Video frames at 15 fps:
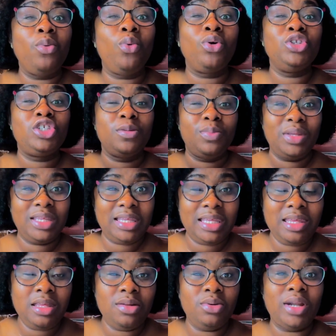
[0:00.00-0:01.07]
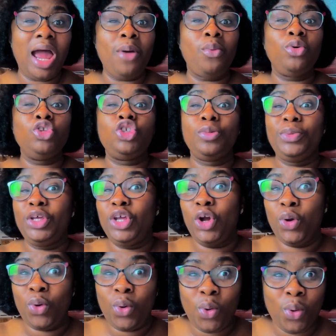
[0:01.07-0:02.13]
want to be healed, I want to be
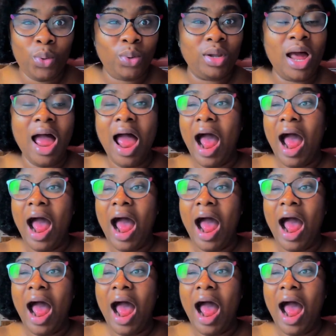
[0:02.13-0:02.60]
whole,